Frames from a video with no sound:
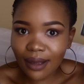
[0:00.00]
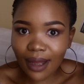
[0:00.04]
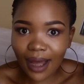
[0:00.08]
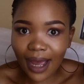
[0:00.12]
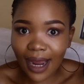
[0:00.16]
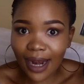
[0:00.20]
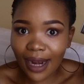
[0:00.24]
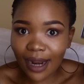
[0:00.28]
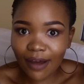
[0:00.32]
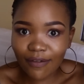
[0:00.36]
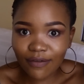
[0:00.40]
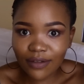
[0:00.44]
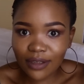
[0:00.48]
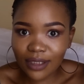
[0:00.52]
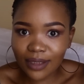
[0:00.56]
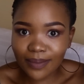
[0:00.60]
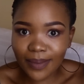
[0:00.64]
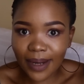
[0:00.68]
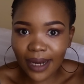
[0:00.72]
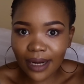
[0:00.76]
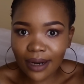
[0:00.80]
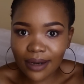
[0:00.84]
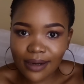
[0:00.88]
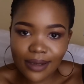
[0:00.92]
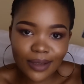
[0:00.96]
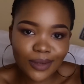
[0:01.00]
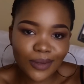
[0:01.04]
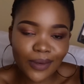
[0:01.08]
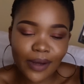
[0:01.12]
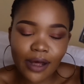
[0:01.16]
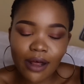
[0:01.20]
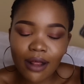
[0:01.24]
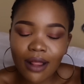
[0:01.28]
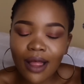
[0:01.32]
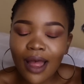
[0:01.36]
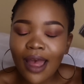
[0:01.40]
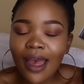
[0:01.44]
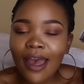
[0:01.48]
I love this palette as
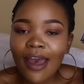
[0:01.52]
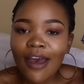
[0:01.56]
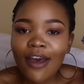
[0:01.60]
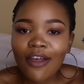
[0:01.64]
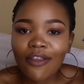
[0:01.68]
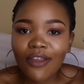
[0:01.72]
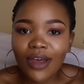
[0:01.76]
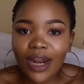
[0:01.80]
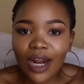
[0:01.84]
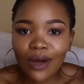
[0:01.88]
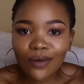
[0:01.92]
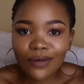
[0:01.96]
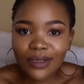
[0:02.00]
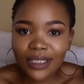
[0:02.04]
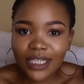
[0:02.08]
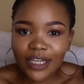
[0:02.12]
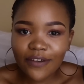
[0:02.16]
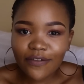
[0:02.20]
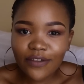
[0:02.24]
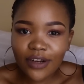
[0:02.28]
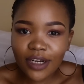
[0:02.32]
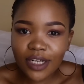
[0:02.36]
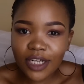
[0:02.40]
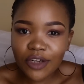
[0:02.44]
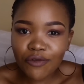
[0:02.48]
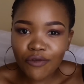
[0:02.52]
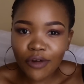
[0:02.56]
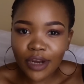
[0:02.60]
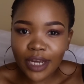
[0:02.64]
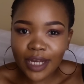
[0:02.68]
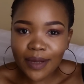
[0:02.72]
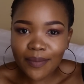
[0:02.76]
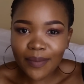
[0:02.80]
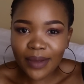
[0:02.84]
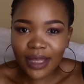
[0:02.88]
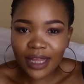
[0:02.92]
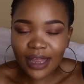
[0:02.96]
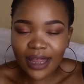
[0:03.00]
well, that I would definitely
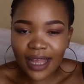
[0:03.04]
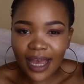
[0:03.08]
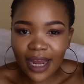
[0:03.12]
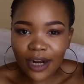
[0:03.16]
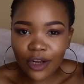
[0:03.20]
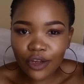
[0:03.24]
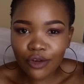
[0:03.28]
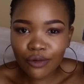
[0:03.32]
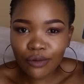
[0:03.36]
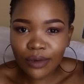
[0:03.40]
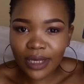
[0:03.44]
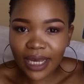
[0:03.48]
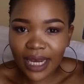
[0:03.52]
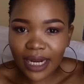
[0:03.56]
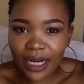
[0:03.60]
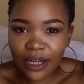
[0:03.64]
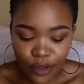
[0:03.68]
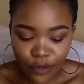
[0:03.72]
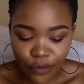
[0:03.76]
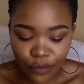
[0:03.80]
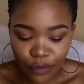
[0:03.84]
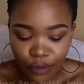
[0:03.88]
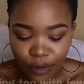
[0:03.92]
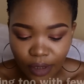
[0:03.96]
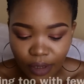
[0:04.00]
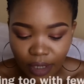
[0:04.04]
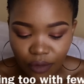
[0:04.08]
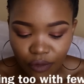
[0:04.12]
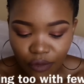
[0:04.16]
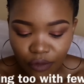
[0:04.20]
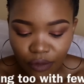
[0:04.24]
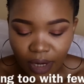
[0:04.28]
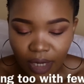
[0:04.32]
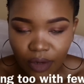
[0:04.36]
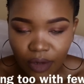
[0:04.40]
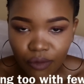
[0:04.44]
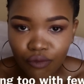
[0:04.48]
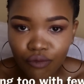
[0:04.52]
recommend that you get if you can
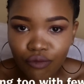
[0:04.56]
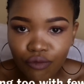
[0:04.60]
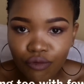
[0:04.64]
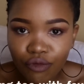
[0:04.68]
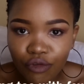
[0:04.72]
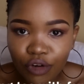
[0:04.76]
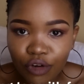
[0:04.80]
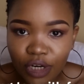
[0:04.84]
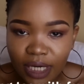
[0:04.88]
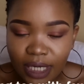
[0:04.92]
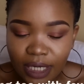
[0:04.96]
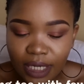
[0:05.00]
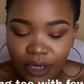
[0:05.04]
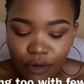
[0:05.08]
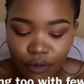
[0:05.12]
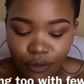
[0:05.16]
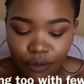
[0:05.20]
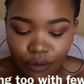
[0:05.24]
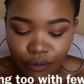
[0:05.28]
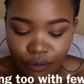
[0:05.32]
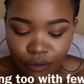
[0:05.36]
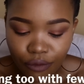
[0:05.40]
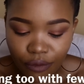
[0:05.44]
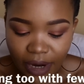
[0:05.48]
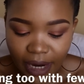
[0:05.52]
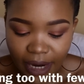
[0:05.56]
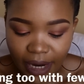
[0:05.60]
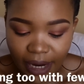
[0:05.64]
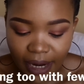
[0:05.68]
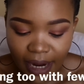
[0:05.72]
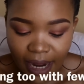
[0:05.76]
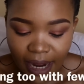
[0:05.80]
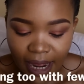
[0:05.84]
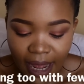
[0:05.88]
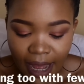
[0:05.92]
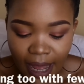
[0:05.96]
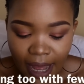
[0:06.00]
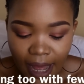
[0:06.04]
create really great
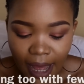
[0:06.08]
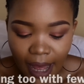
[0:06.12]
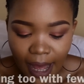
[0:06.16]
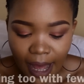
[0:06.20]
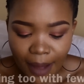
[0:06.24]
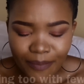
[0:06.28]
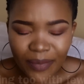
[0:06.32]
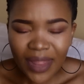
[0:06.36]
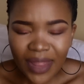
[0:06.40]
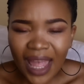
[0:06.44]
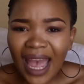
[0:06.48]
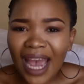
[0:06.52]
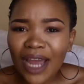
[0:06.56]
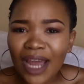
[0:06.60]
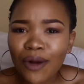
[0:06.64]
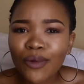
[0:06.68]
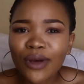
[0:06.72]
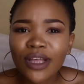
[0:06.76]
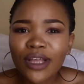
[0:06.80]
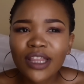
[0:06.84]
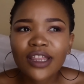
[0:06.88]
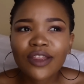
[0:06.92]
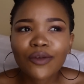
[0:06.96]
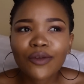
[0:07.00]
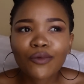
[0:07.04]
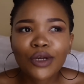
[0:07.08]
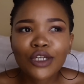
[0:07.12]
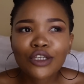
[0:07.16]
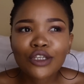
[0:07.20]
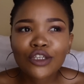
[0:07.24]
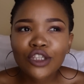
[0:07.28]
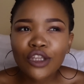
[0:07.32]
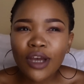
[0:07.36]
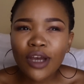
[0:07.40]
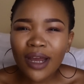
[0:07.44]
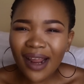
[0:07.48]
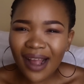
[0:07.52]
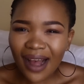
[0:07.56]
and when you're
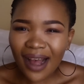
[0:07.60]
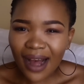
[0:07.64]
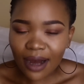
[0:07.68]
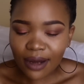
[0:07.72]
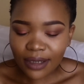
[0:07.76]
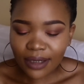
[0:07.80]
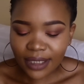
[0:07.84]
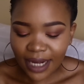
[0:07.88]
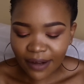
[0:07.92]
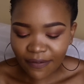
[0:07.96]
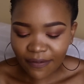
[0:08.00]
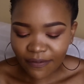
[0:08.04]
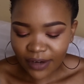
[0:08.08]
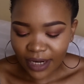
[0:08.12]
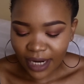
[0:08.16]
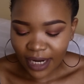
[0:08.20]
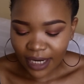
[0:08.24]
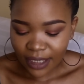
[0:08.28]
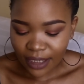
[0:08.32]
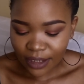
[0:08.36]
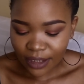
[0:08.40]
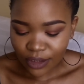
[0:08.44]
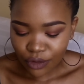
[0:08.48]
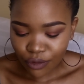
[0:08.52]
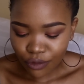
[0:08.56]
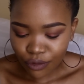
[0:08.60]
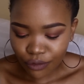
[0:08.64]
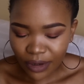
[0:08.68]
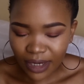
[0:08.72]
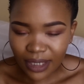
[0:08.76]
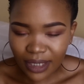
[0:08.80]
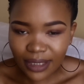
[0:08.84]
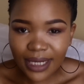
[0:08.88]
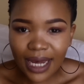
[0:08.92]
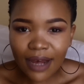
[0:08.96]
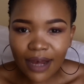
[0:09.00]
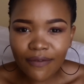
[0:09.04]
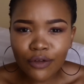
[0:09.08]
starting out, I feel like it's
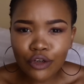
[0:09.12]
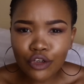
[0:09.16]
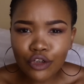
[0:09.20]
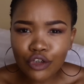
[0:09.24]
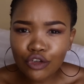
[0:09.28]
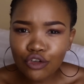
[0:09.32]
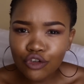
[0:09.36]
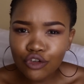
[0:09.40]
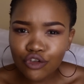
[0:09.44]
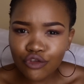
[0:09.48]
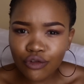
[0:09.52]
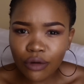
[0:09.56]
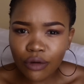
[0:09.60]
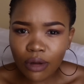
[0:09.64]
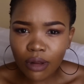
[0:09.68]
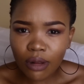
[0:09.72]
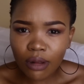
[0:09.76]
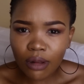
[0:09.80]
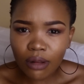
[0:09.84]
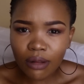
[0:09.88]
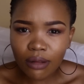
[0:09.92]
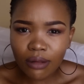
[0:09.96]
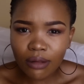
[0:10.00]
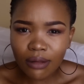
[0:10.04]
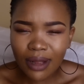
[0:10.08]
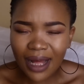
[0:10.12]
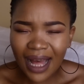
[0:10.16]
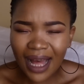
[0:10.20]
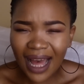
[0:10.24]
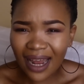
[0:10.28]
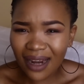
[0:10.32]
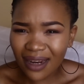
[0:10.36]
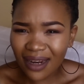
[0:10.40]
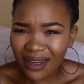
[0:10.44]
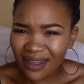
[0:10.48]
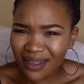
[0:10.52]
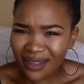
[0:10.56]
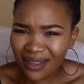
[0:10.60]
great to have neutral
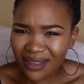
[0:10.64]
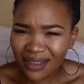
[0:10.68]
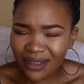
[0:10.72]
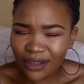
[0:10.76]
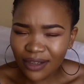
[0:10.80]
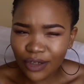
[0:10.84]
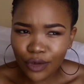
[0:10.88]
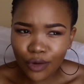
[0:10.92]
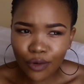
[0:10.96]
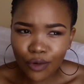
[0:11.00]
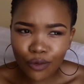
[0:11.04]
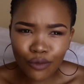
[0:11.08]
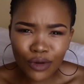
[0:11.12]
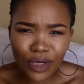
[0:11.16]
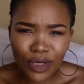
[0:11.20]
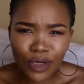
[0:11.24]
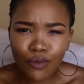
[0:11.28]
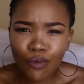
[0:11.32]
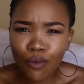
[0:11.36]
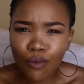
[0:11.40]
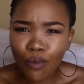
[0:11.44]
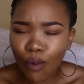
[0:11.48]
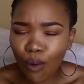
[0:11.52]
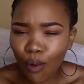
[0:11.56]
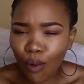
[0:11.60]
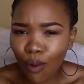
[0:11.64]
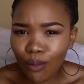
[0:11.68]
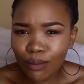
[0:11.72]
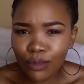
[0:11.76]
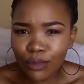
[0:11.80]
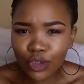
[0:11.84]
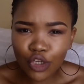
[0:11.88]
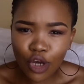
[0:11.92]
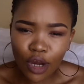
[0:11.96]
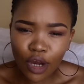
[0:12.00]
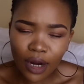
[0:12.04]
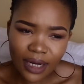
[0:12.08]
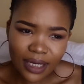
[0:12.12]
colors, you know, really warm,
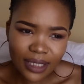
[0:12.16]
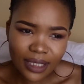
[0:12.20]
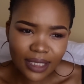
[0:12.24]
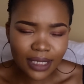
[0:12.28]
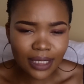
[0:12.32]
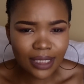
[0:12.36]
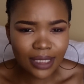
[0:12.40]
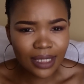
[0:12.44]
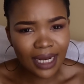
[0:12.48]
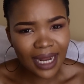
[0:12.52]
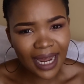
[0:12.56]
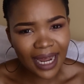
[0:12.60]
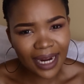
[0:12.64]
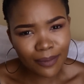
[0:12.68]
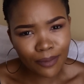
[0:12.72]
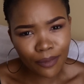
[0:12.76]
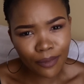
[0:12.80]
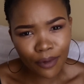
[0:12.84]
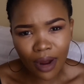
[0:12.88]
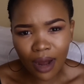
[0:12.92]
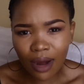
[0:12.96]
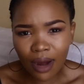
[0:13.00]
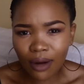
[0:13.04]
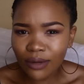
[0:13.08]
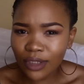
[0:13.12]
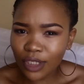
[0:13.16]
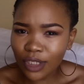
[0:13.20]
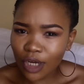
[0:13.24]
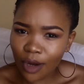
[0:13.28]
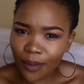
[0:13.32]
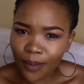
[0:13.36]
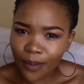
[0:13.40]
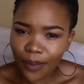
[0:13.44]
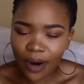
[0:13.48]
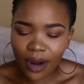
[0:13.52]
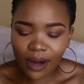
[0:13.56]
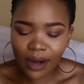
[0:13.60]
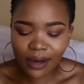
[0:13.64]
chocolatey, light brown,
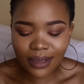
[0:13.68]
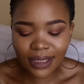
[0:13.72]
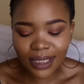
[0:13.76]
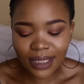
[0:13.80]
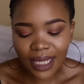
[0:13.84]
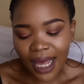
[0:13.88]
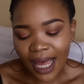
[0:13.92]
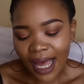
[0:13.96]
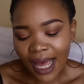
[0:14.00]
dark browns,